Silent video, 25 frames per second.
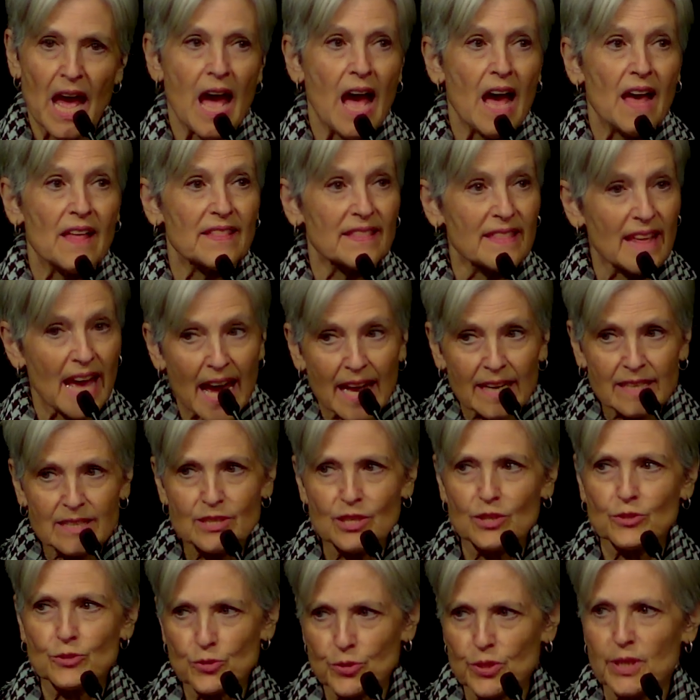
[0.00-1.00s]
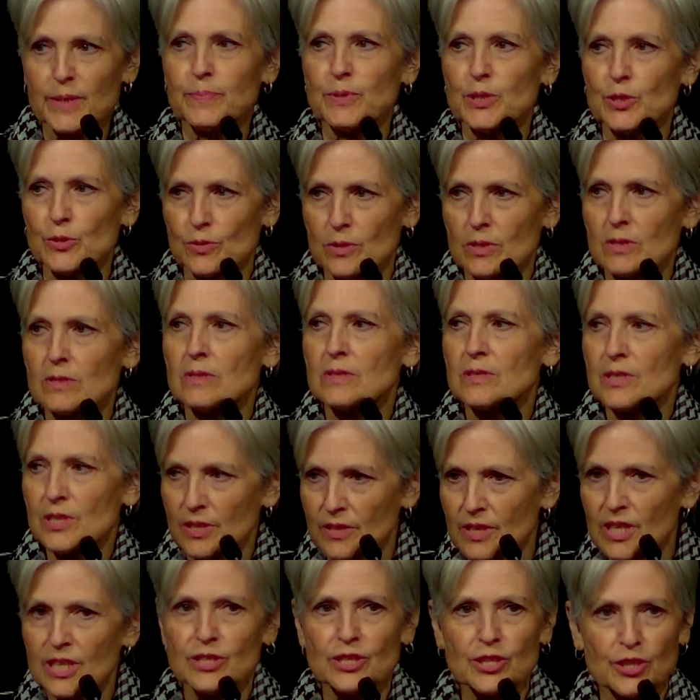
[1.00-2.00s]
That is a tribute to
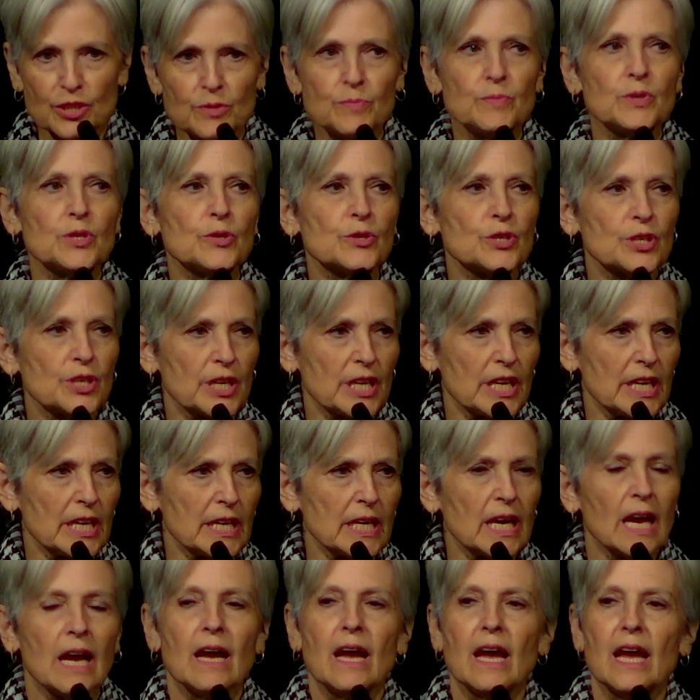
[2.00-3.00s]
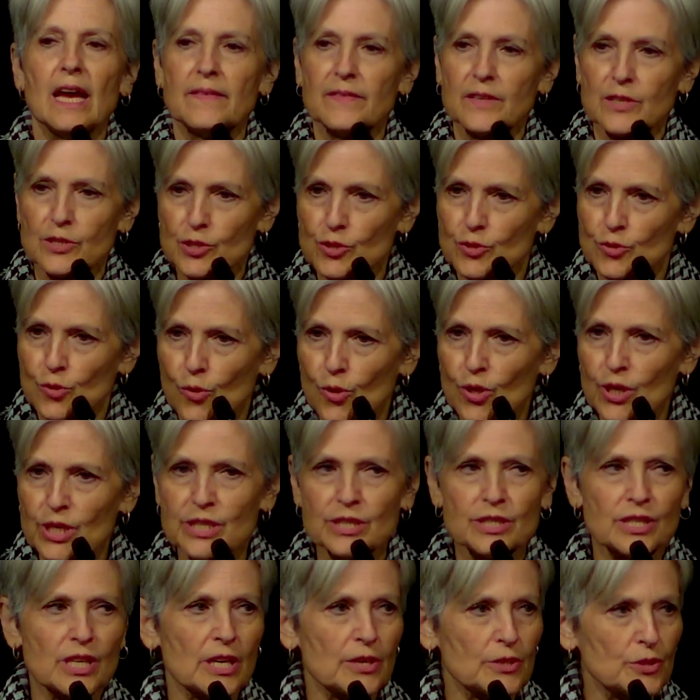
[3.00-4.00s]
this community and the stories
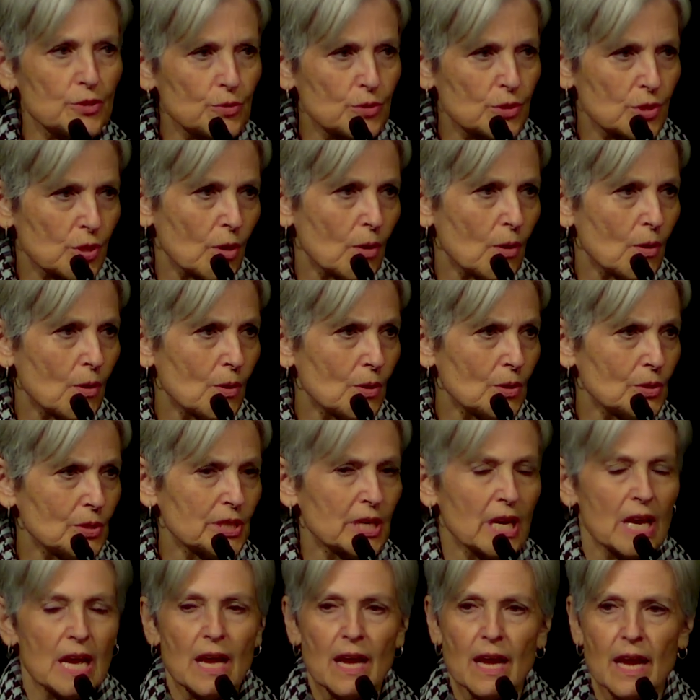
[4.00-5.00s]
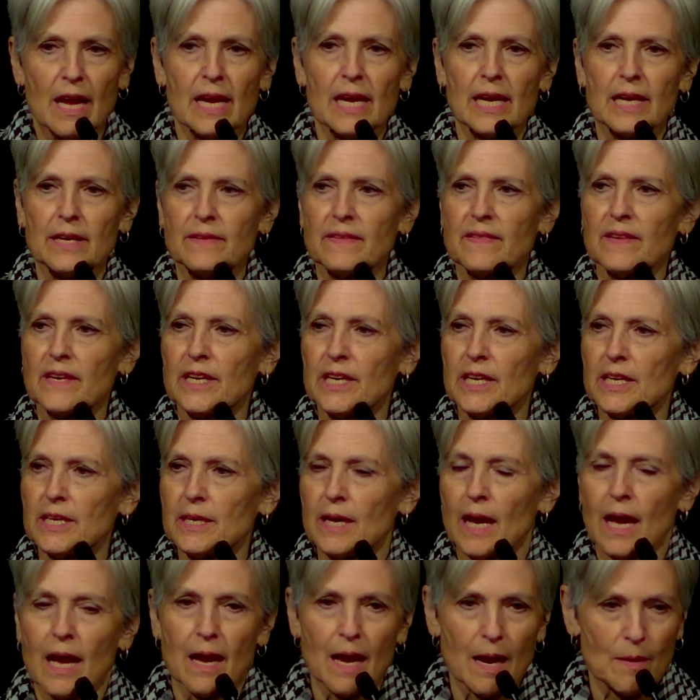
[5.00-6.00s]
that you told and the
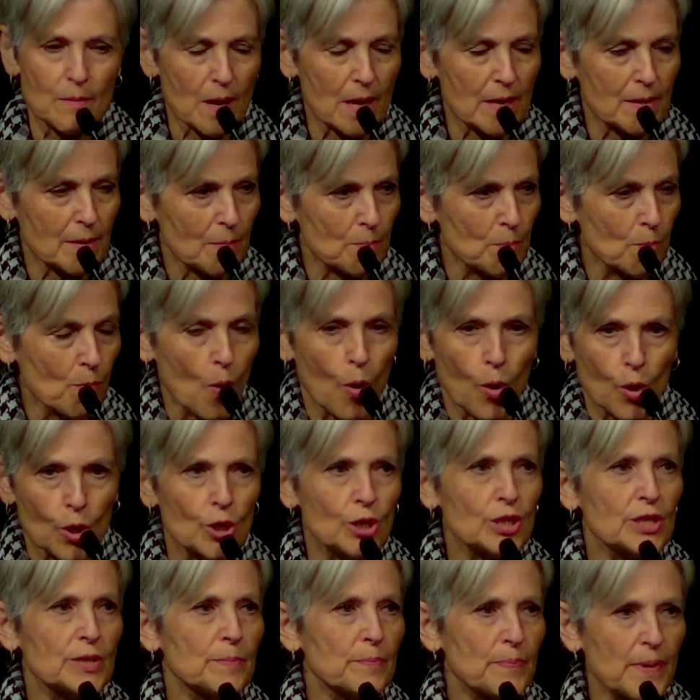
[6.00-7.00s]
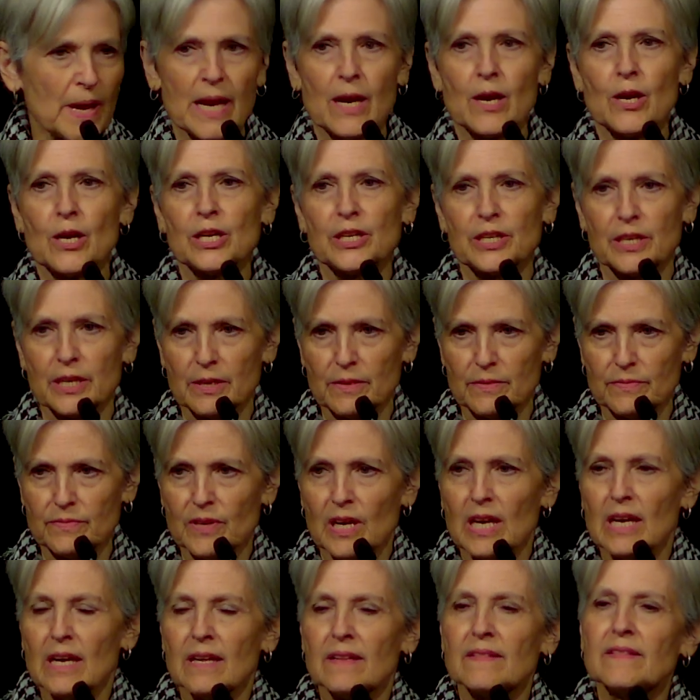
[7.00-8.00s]
moral imperative
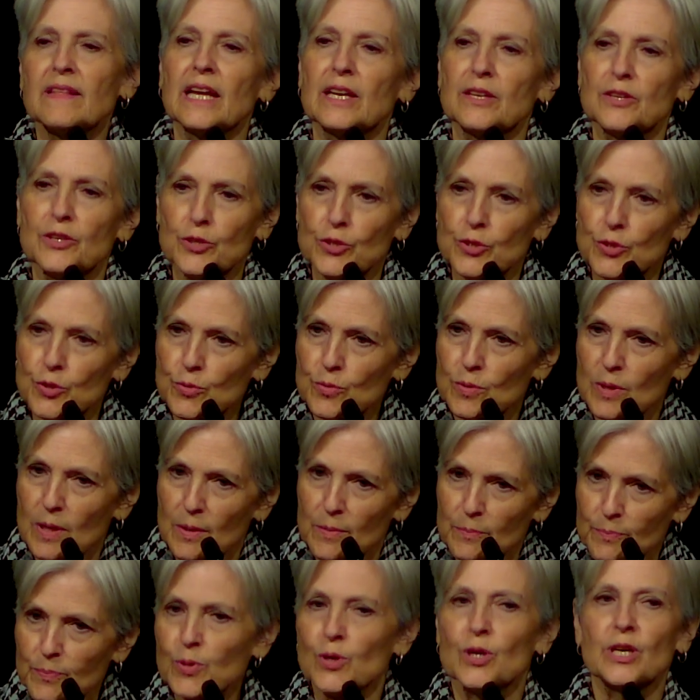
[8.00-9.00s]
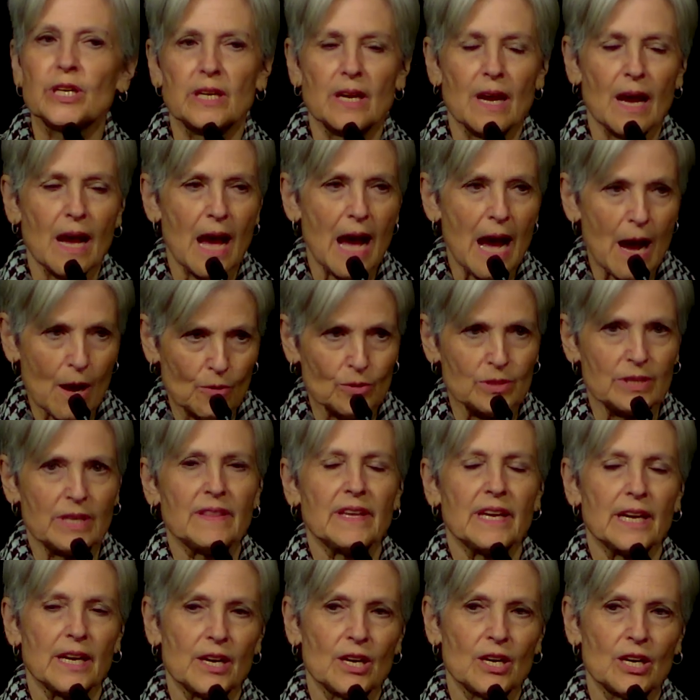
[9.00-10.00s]
that you put out
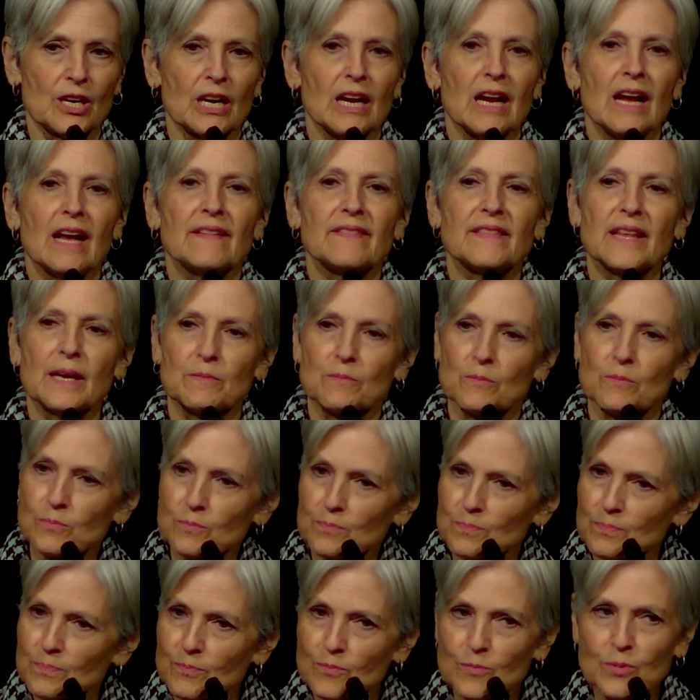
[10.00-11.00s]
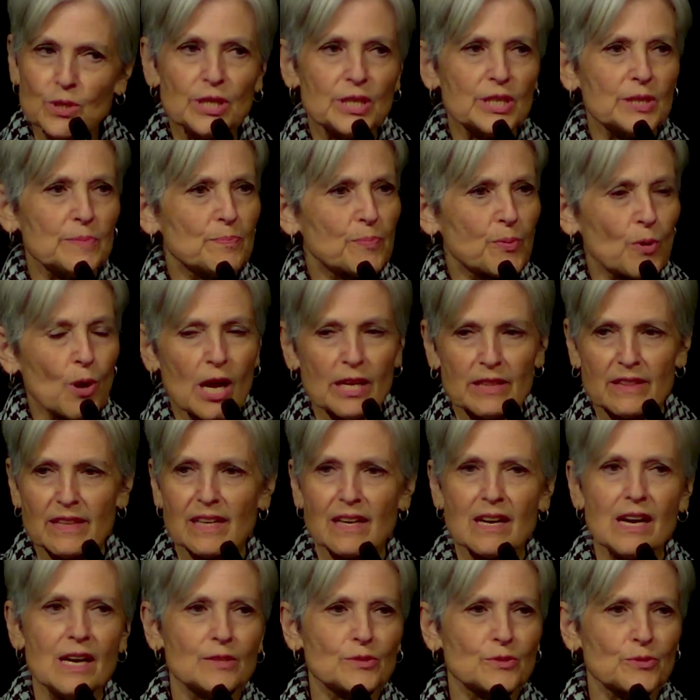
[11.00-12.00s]
there that really brought the
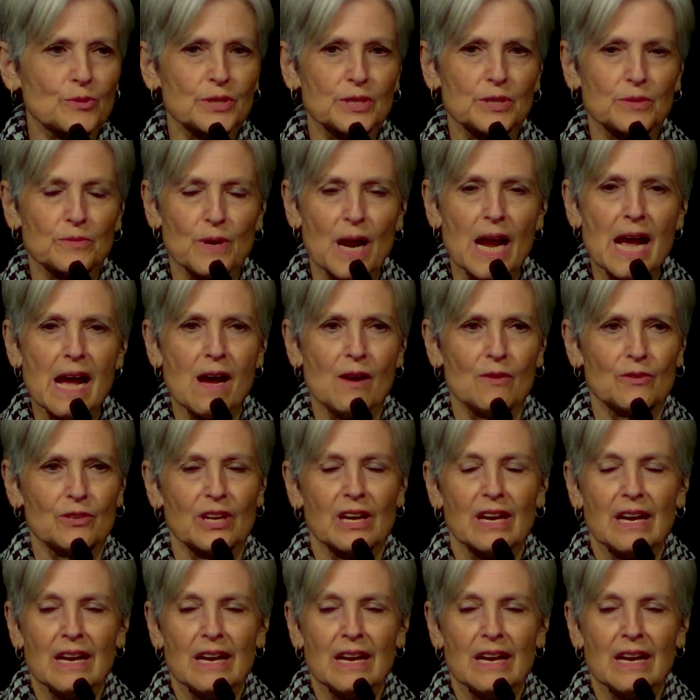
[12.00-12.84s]
country around.